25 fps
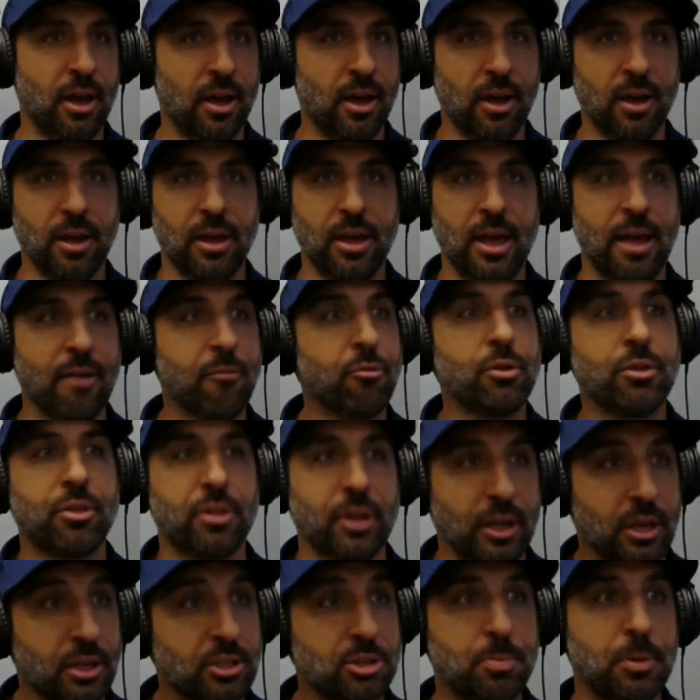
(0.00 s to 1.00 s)

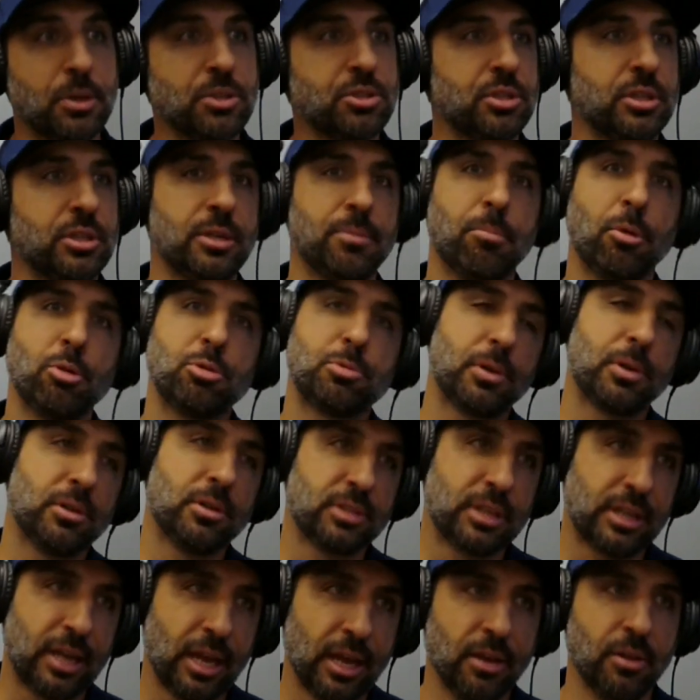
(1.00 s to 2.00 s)
everything, especially most players,
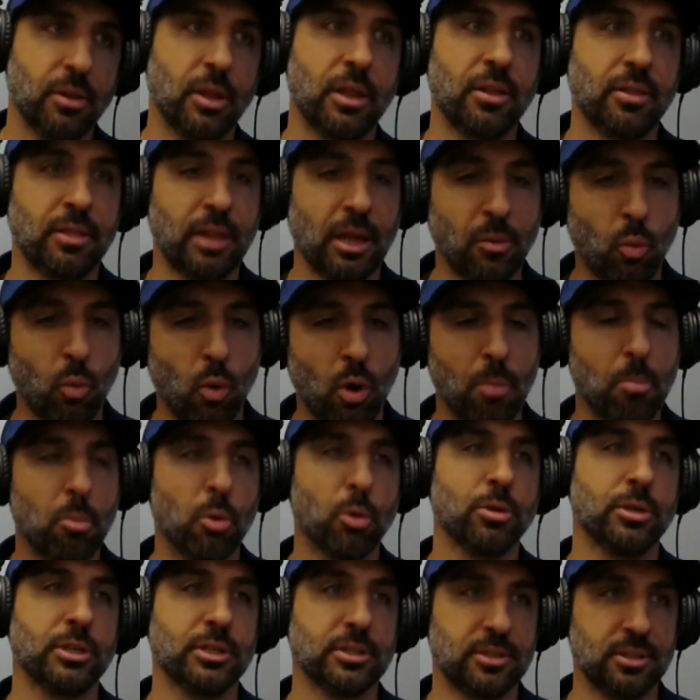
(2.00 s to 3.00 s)
again, they want more
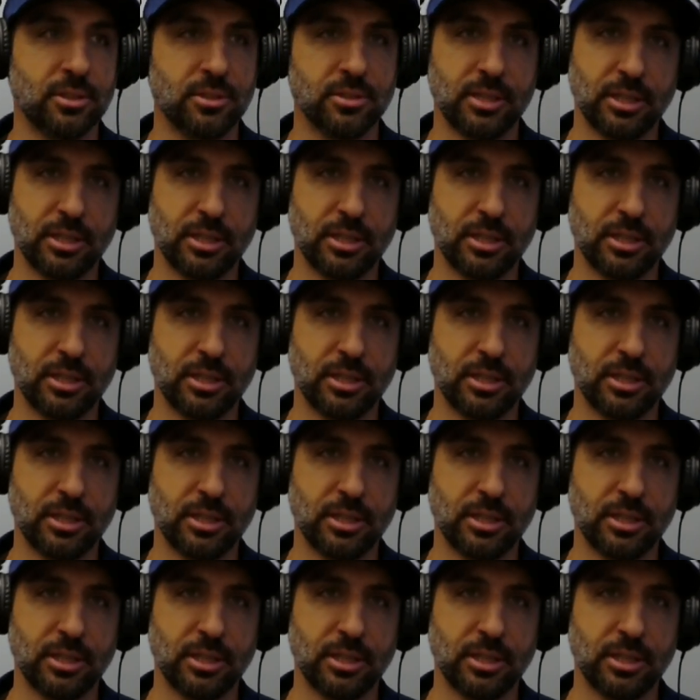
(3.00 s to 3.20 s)
distance.